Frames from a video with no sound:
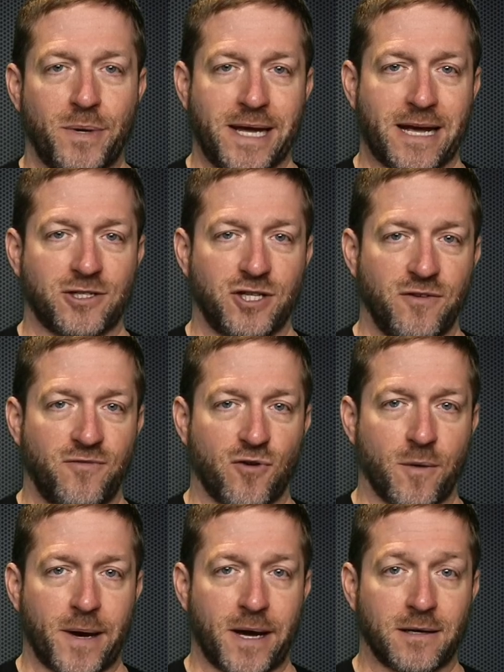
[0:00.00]
PNG
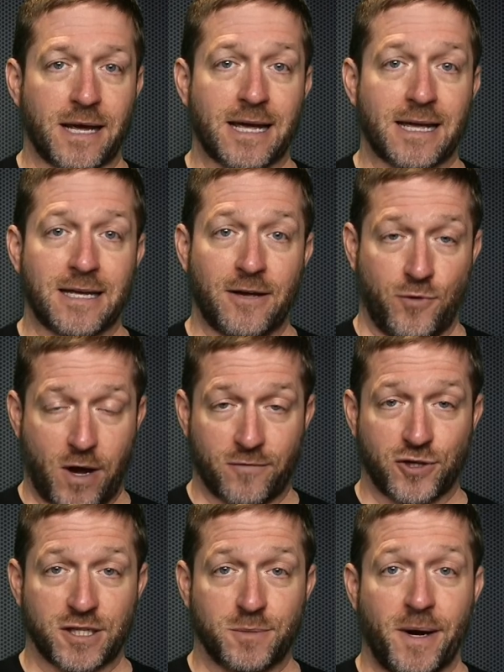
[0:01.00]
format if you have
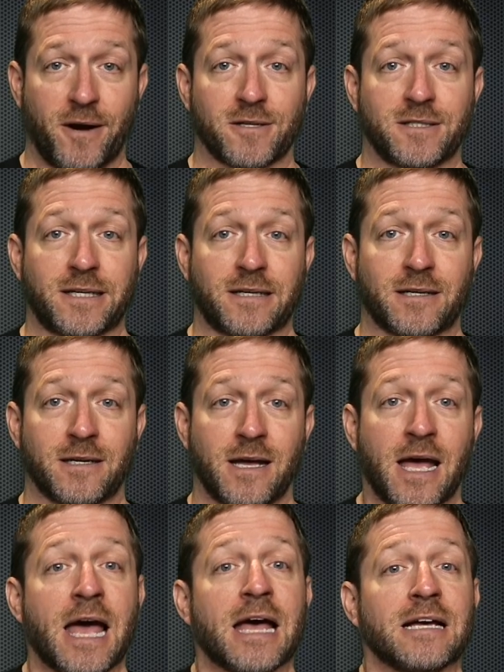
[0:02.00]
transparency.
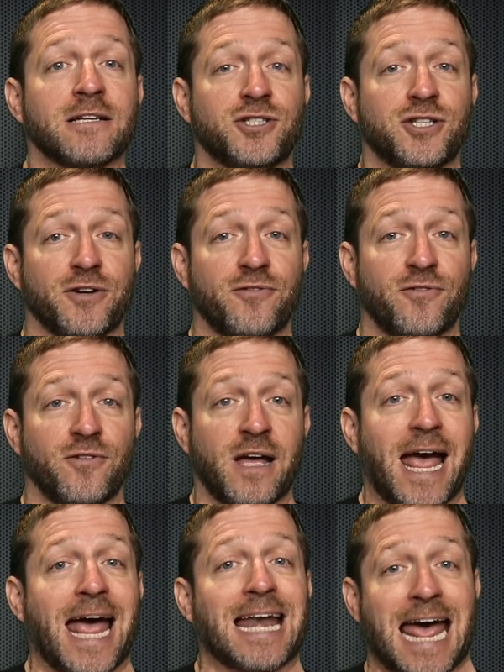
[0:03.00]
GIF
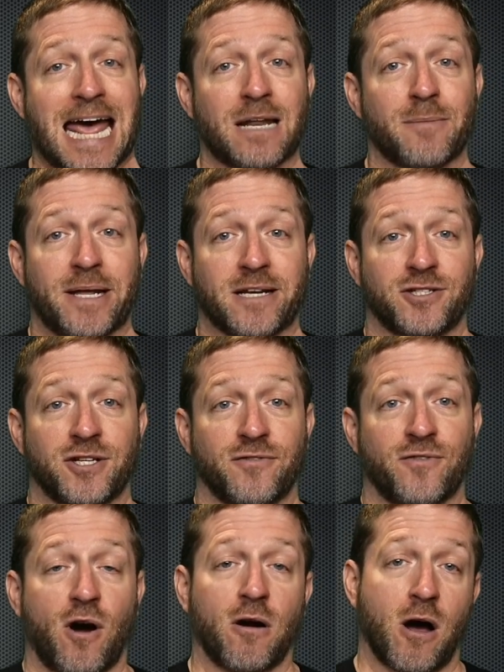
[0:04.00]
and animated
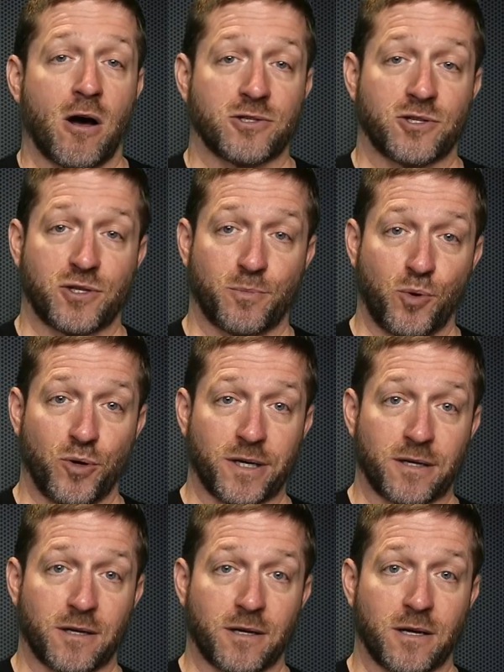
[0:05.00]
GIF are also
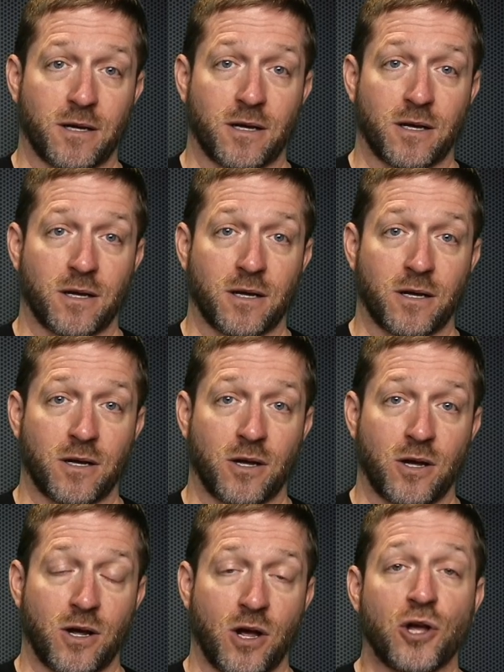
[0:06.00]
supported.
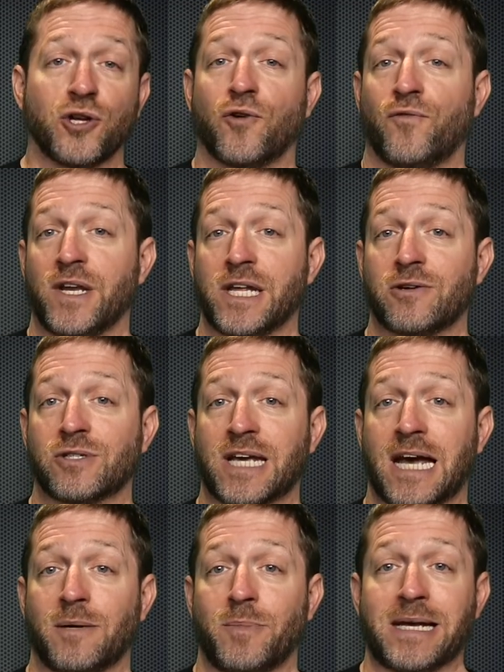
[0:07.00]
Your videos
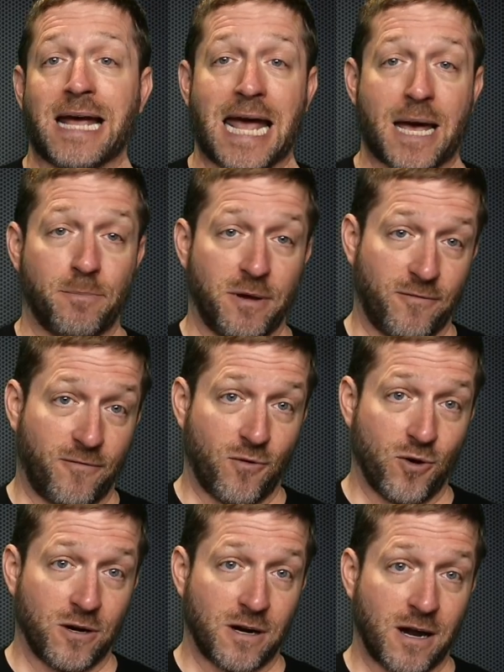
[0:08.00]
can be
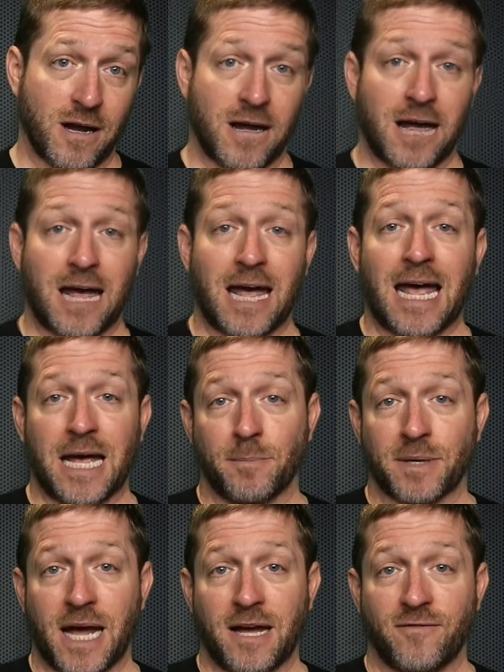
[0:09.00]
MP4,
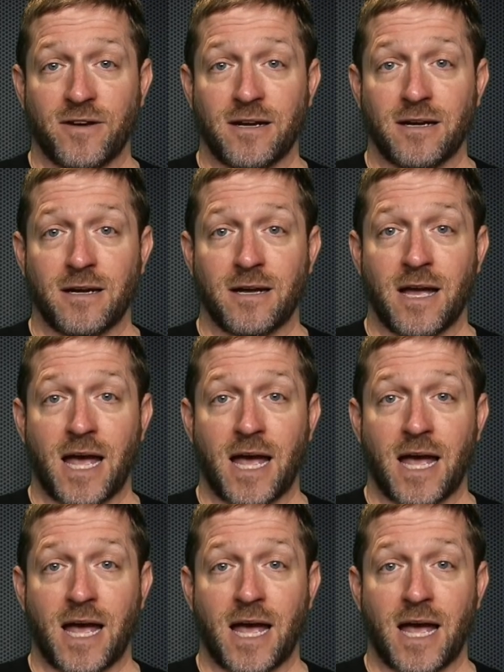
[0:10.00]
MKV,